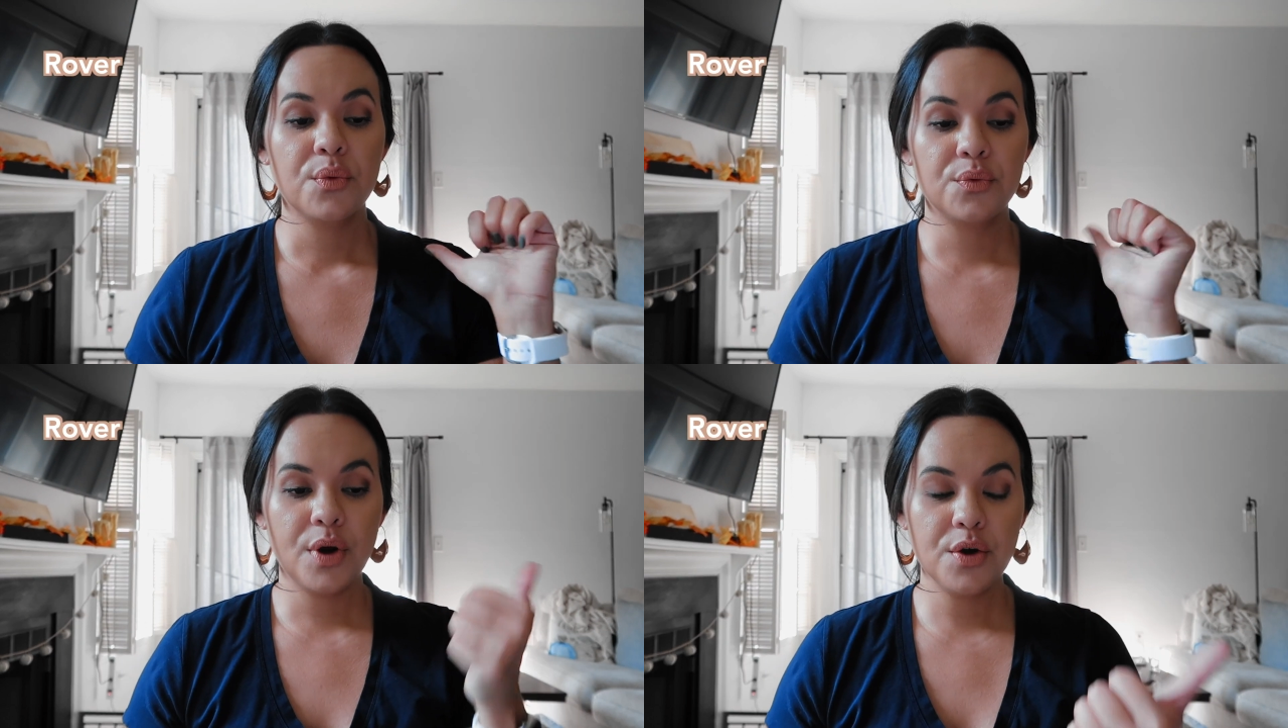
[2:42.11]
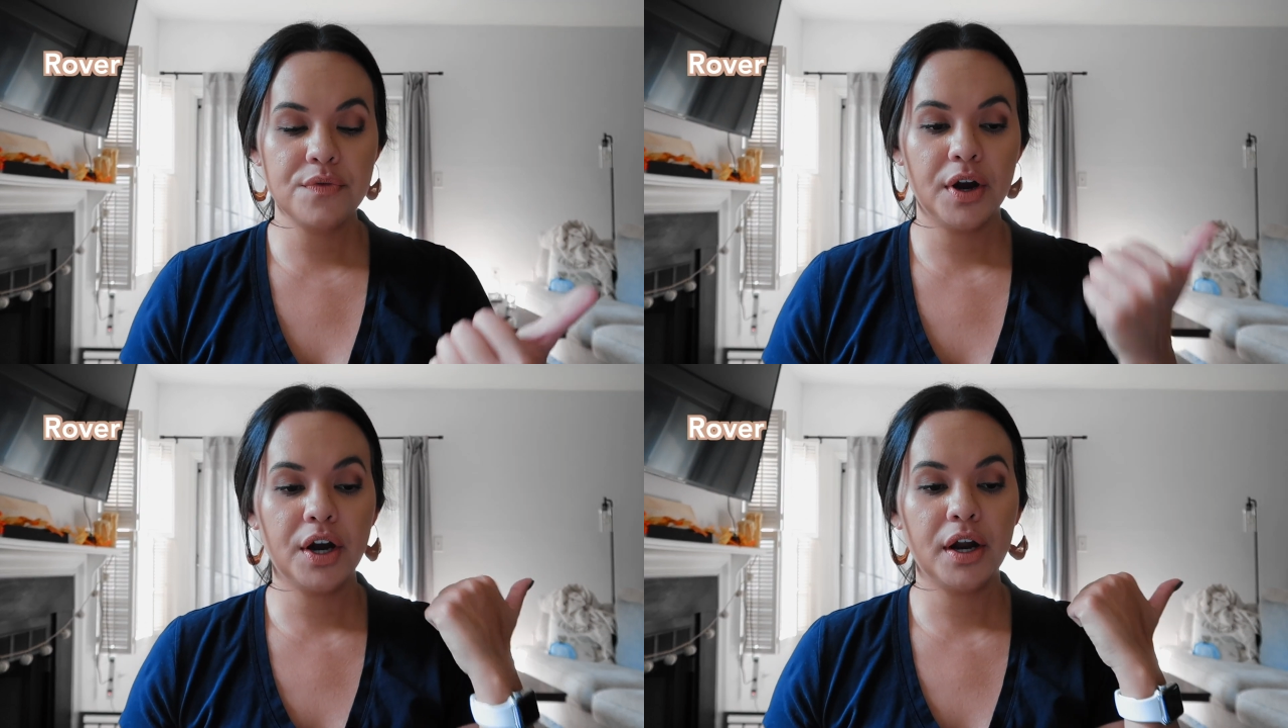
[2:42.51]

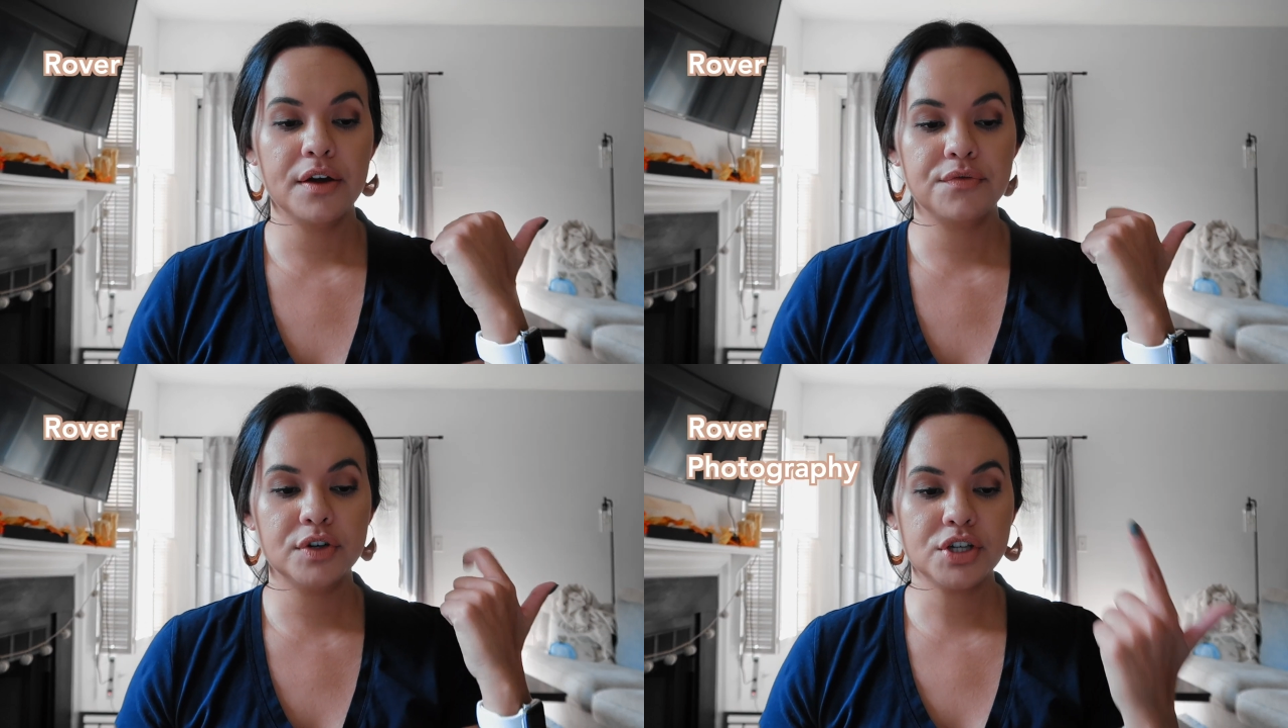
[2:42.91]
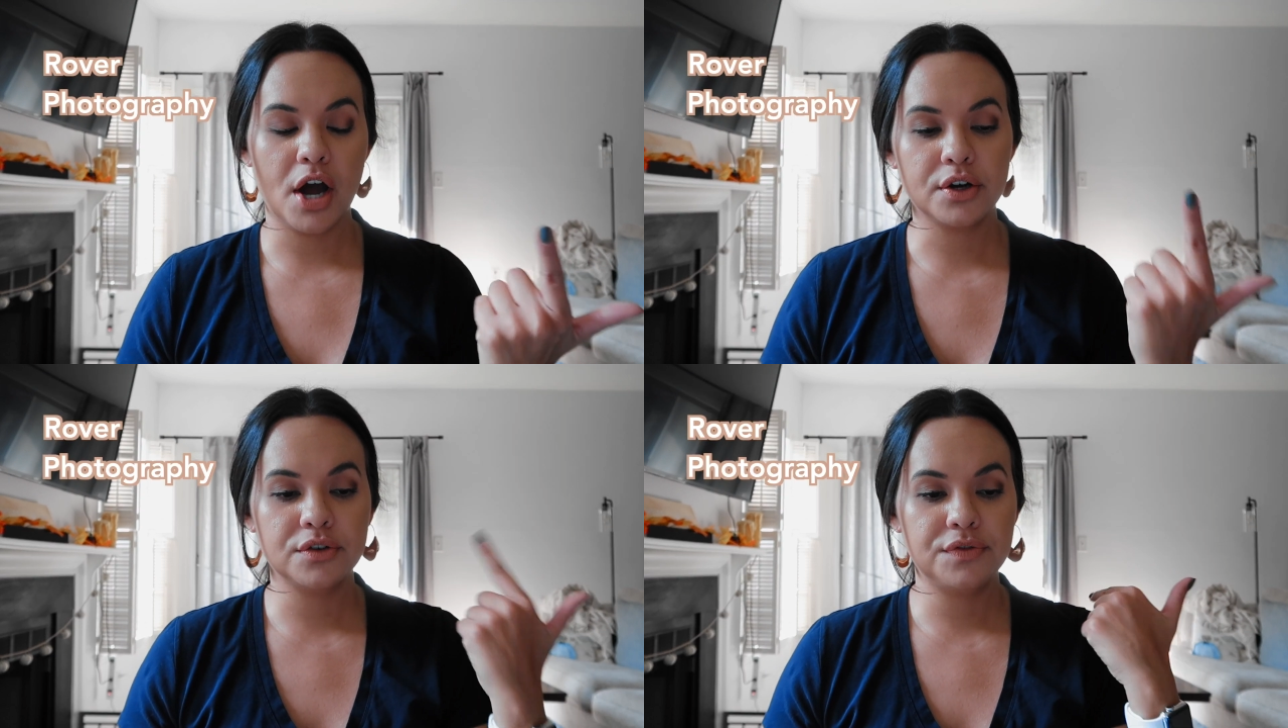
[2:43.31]
Rover,
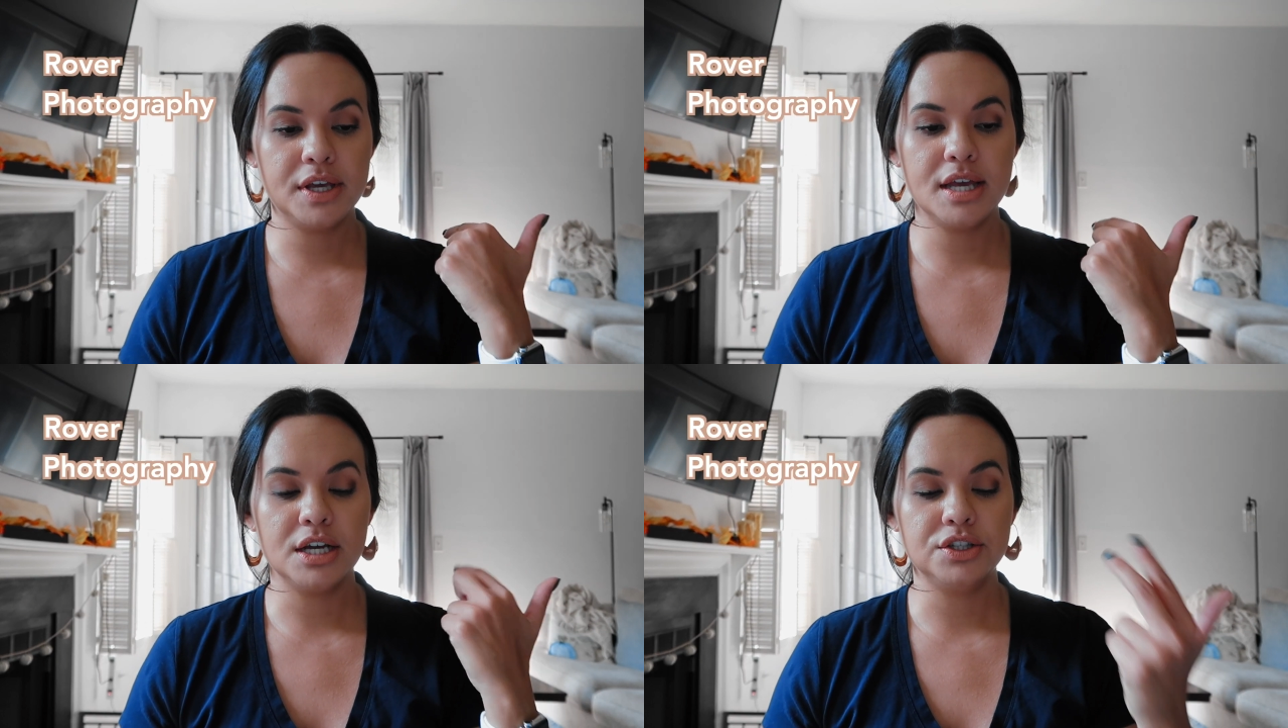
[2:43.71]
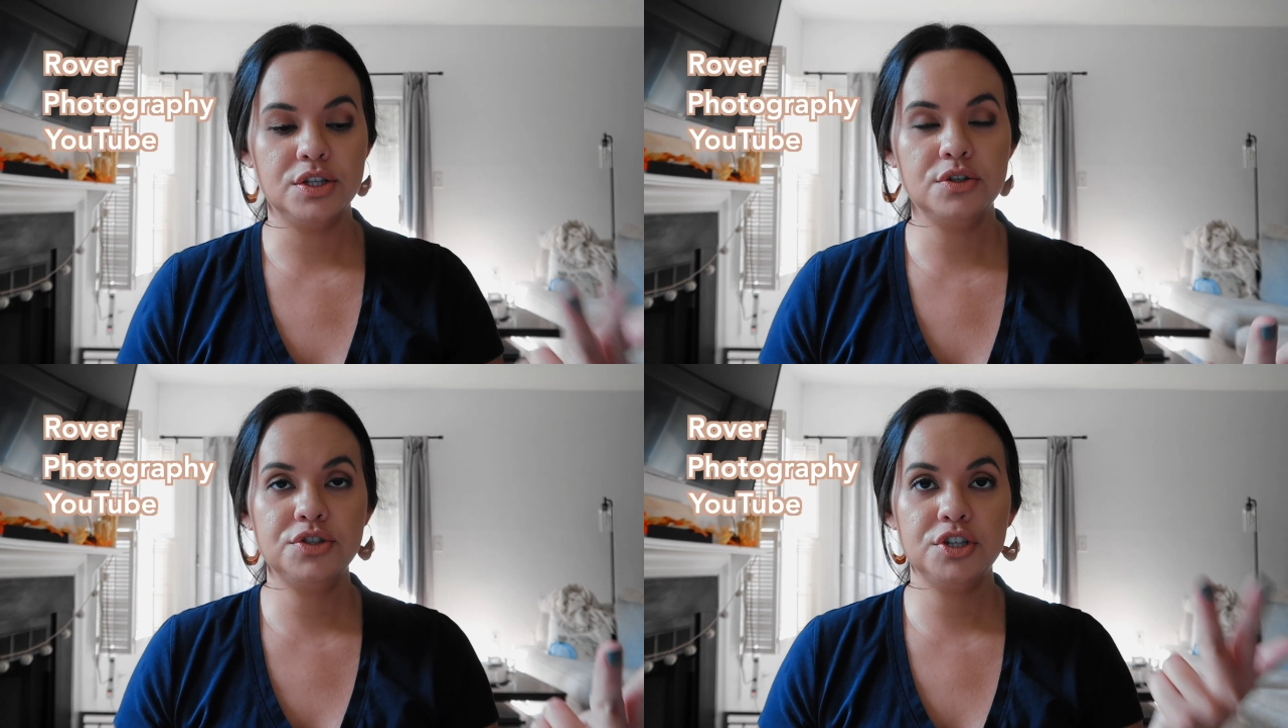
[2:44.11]
photography,
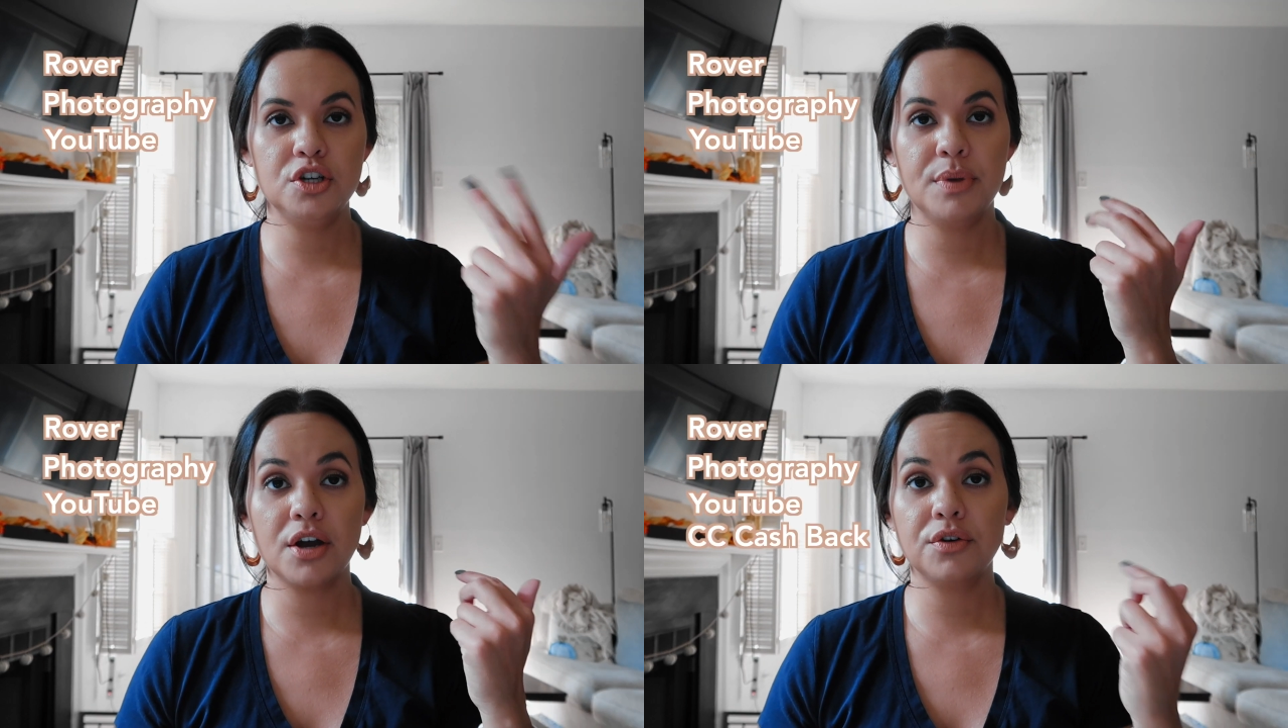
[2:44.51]
YouTube,